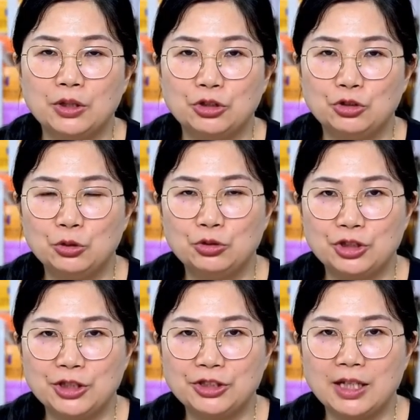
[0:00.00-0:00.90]
is
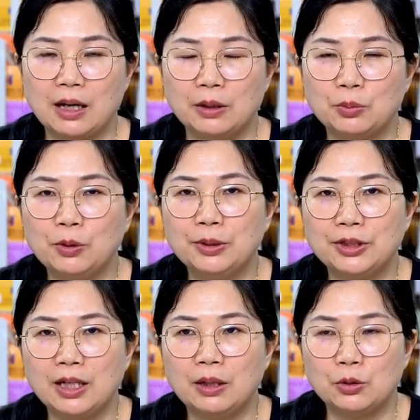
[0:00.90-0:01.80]
used inside
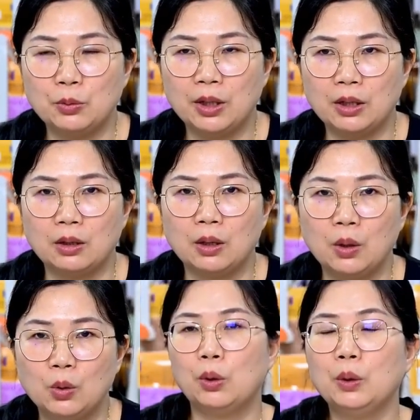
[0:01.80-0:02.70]
women's underwear
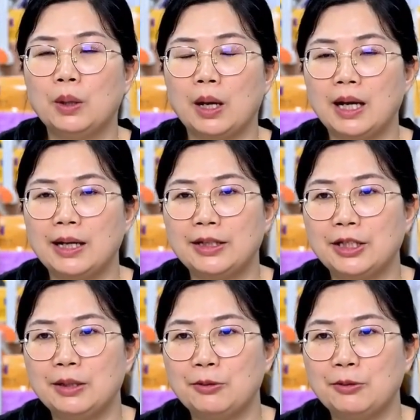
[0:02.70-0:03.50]
or as sleeve